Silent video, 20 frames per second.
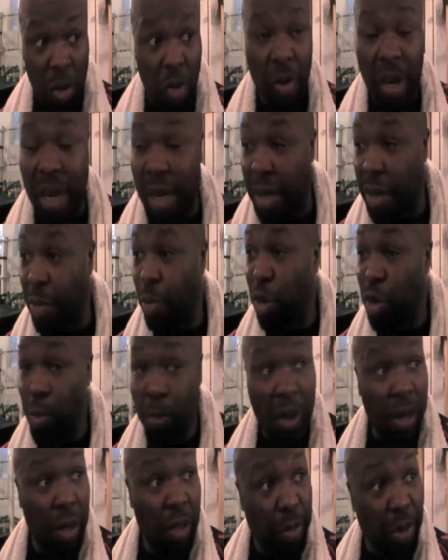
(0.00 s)
you're in was
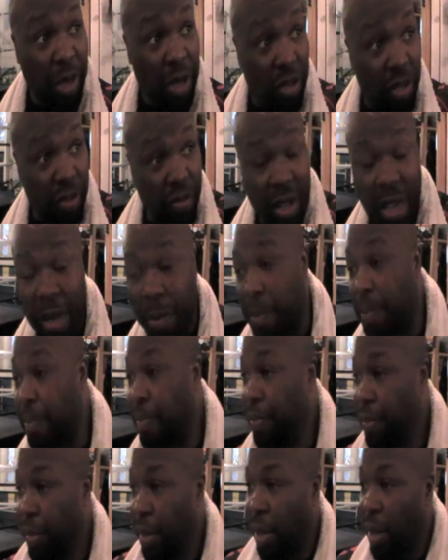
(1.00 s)
built because of him,
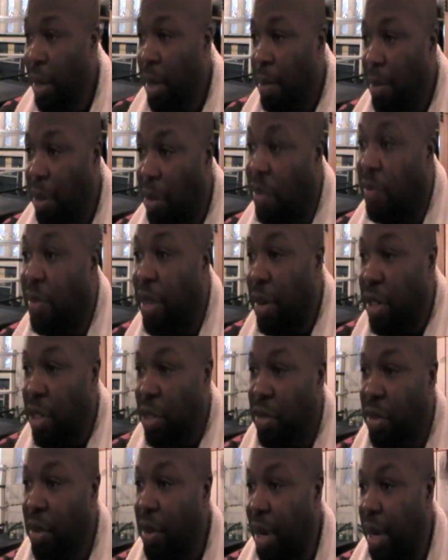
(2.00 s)
because of Derek
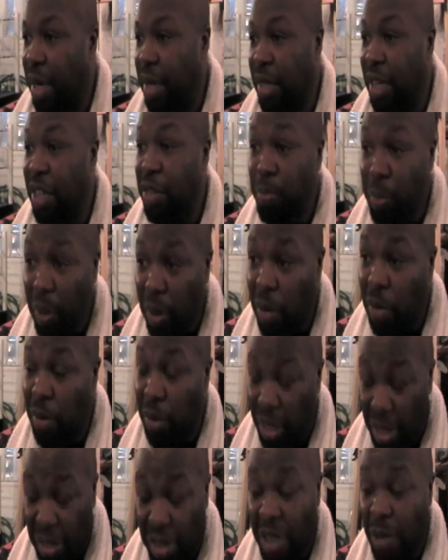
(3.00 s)
Chisora.
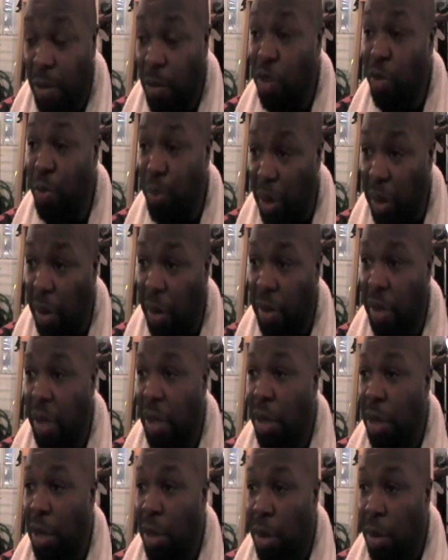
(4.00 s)
This gym was built
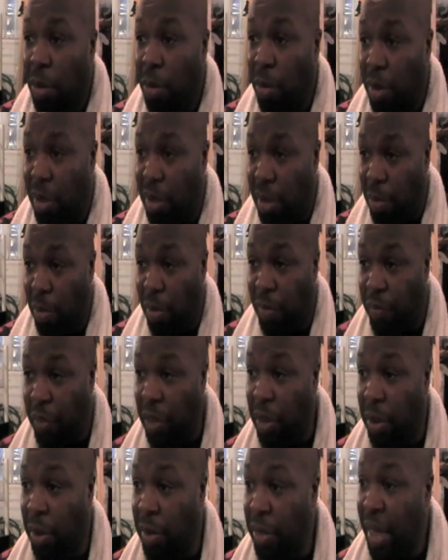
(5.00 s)
with
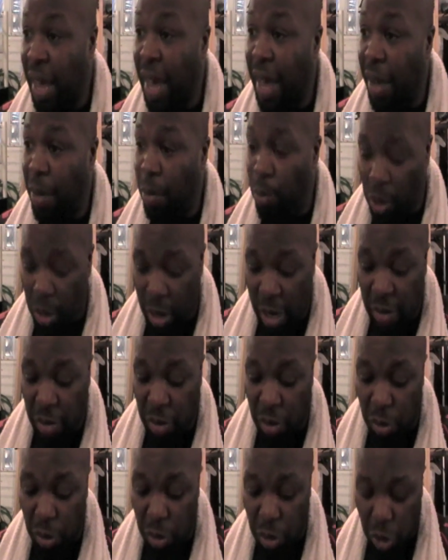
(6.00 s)
view that we're going
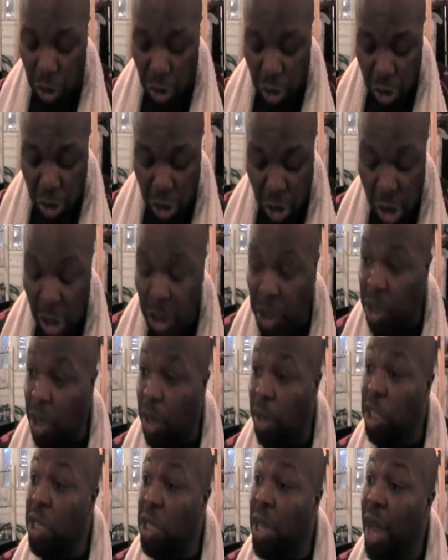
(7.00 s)
to
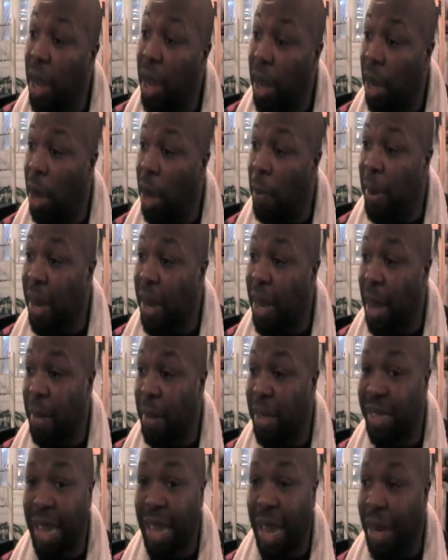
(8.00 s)
nurture young
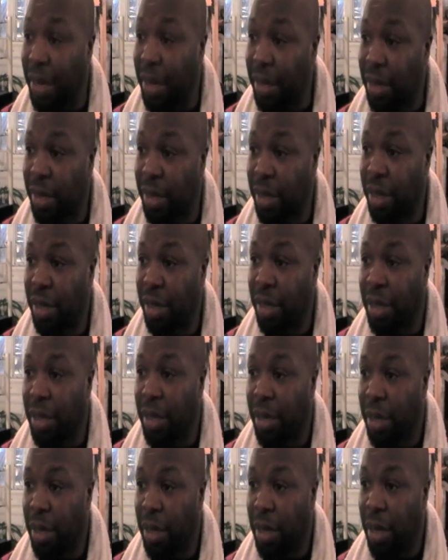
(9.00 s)
up-and-coming talents.
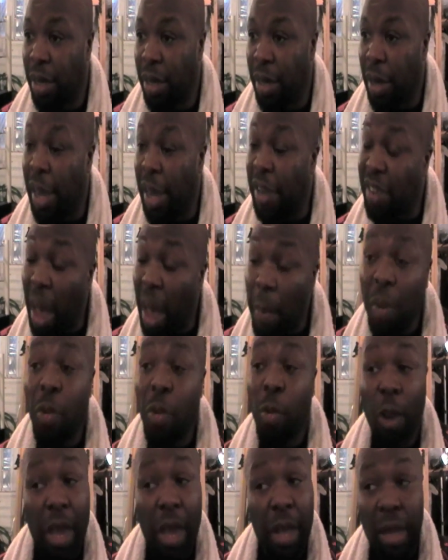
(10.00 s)
It's
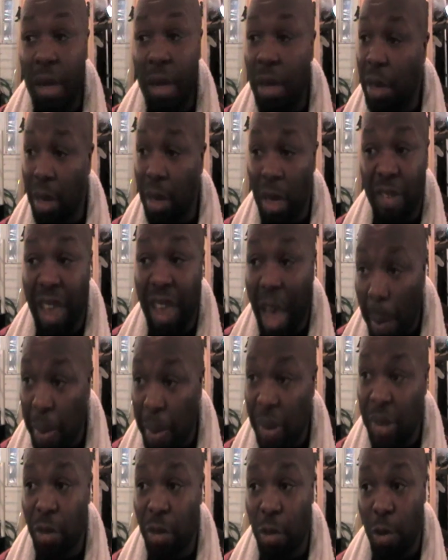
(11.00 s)
happened quicker
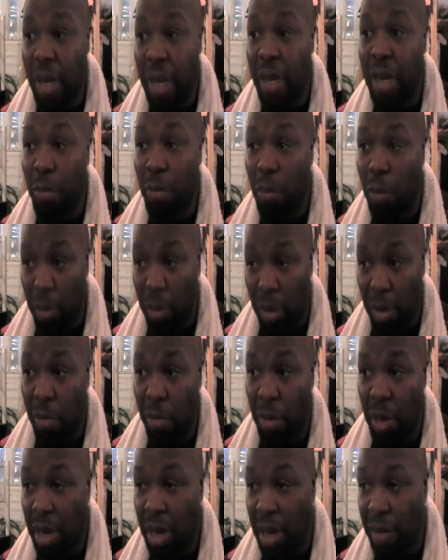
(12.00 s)
than
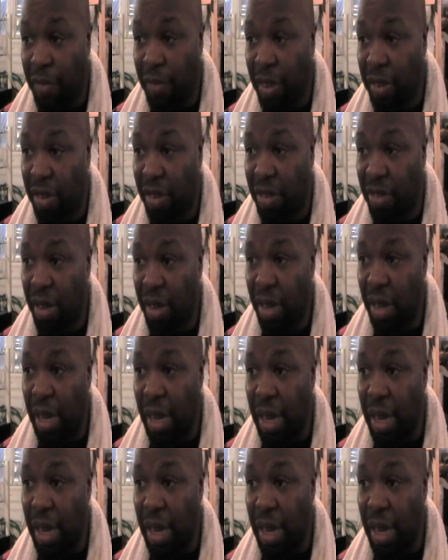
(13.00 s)
we envisaged.